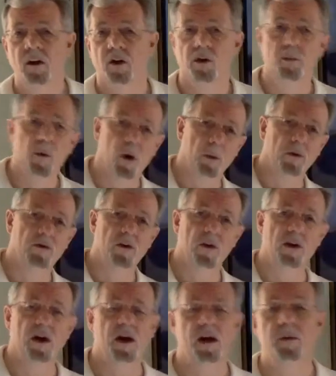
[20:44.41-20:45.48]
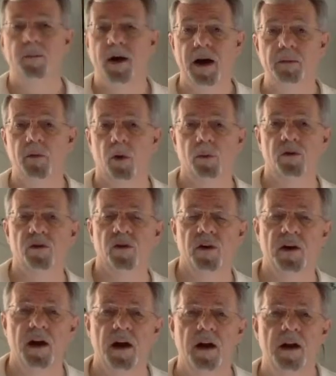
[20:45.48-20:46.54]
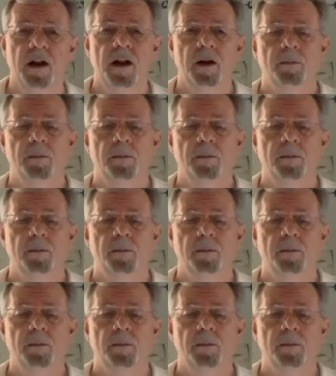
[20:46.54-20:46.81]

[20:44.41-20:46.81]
Good moments in the day and bad moments in the day.